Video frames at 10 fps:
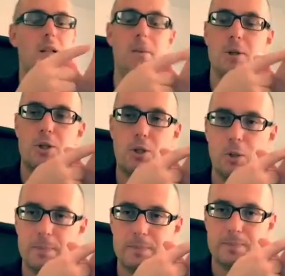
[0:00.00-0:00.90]
Number
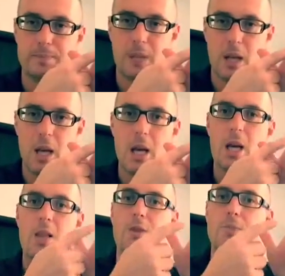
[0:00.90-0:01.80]
2,
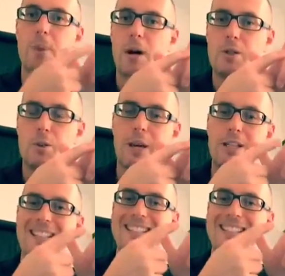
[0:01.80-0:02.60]
there's punctuation